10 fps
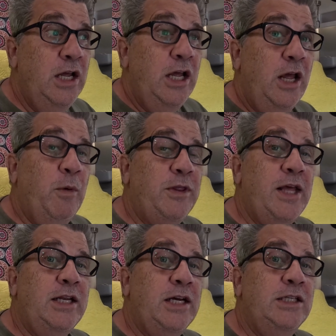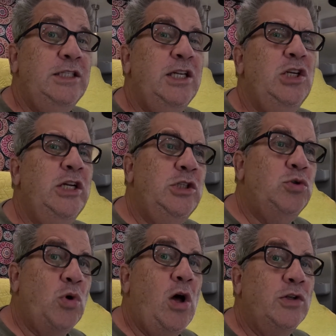And what that does, it
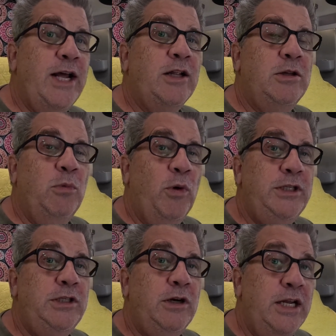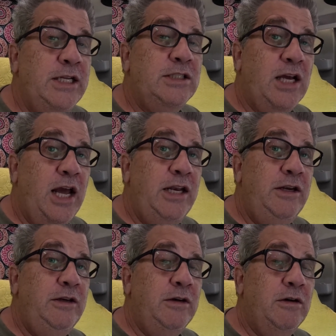draws out the moisture inside
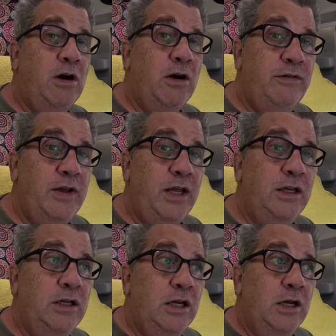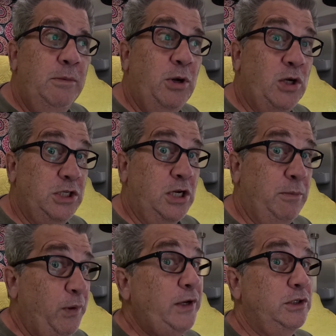your RV, because the
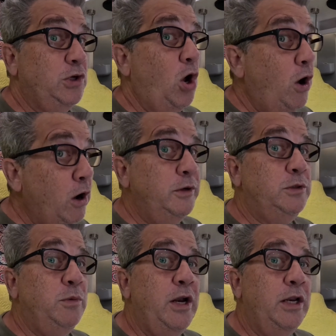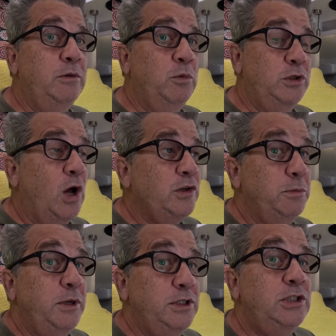compressor's always running, which also
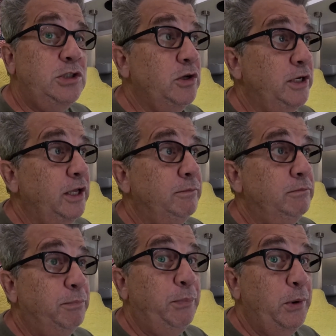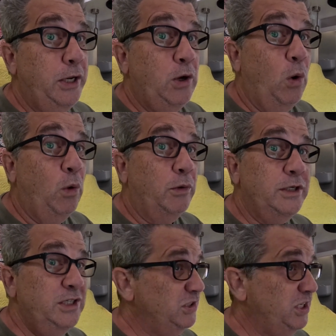means it's going to get pretty cold.
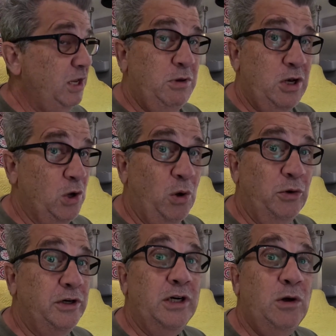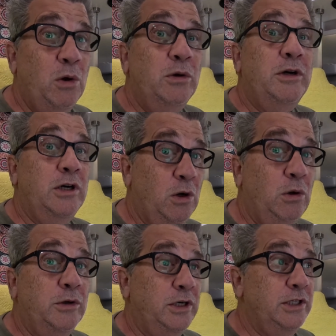It just keeps getting colder and colder and
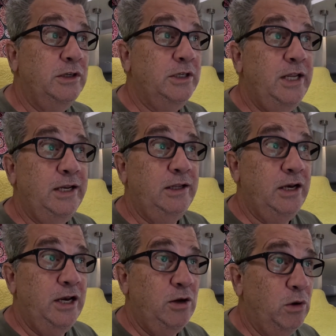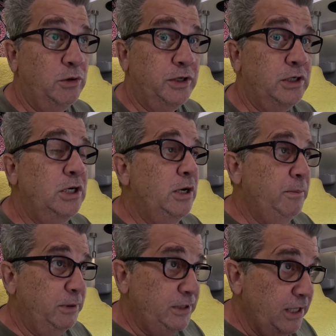colder until it can't get any colder.
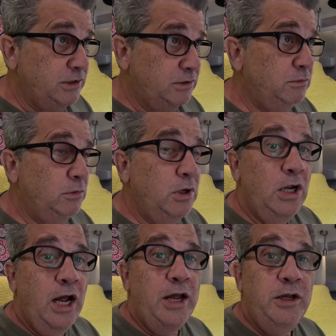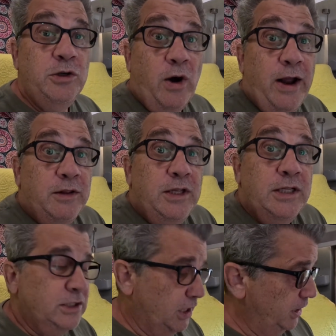But that's how you dry out the
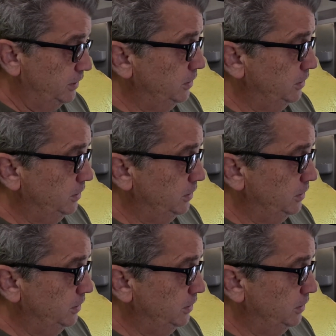inside.